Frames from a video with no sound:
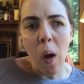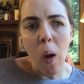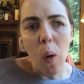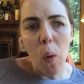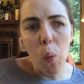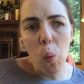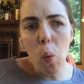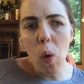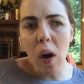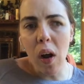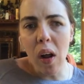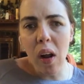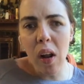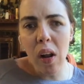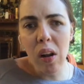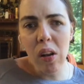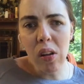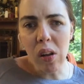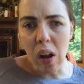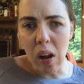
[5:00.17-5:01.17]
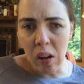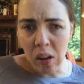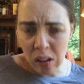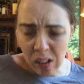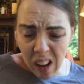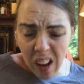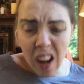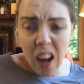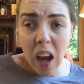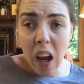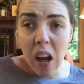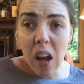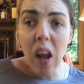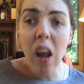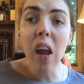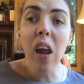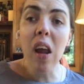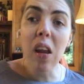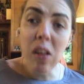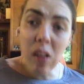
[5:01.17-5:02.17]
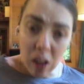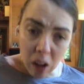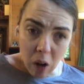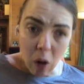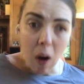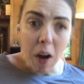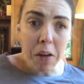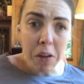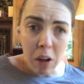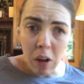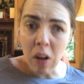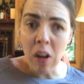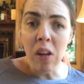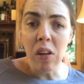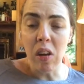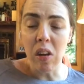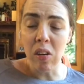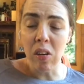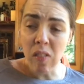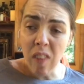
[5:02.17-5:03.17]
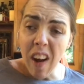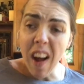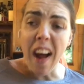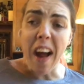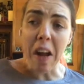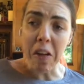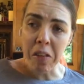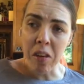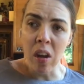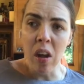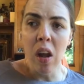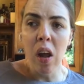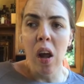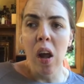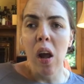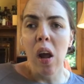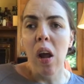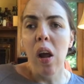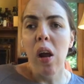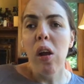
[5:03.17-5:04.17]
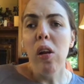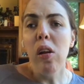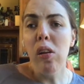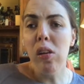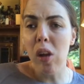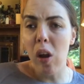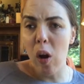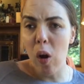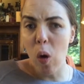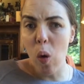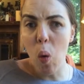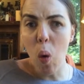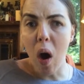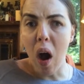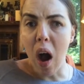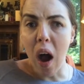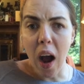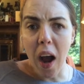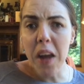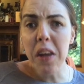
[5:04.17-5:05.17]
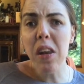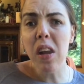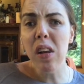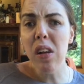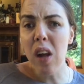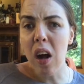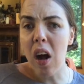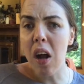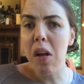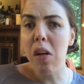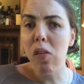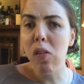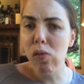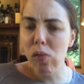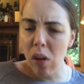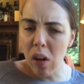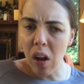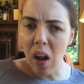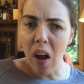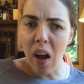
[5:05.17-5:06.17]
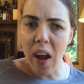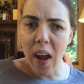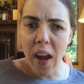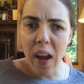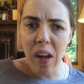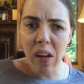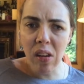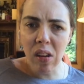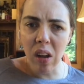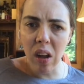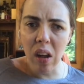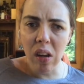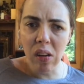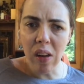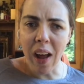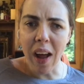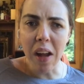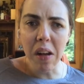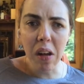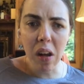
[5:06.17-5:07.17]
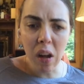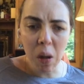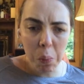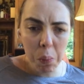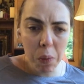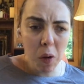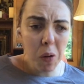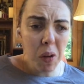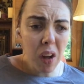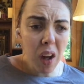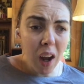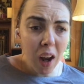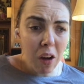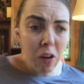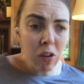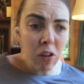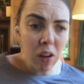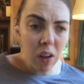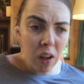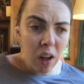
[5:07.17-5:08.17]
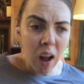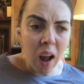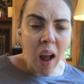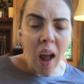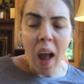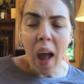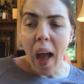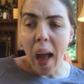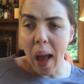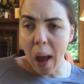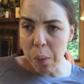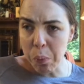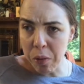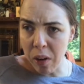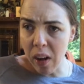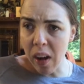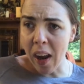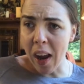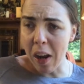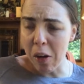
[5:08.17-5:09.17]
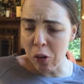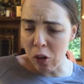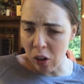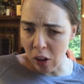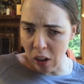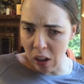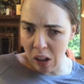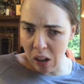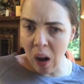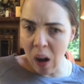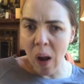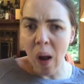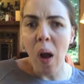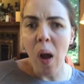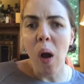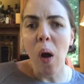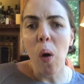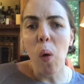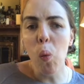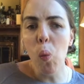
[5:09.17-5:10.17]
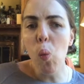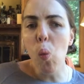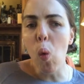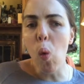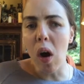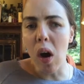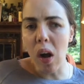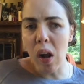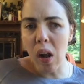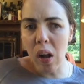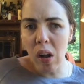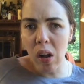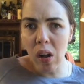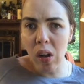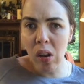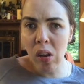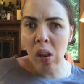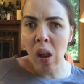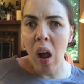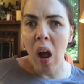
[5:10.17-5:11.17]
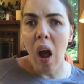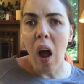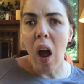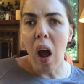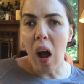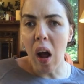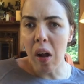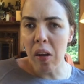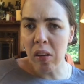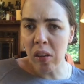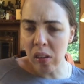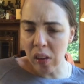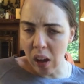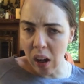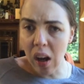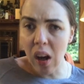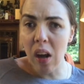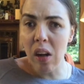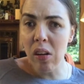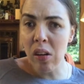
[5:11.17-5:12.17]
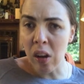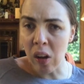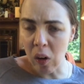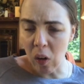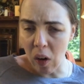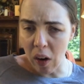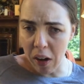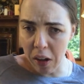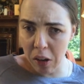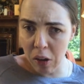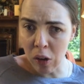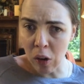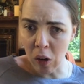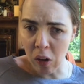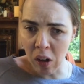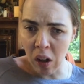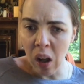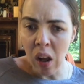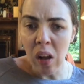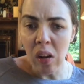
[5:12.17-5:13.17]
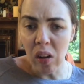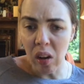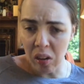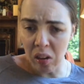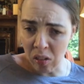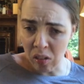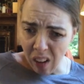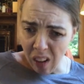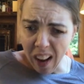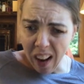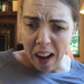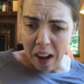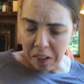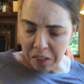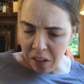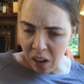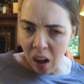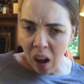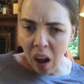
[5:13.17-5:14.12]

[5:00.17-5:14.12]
was a saying until I took this class. So I did not realize that communication apprehension was a thing until I took this class.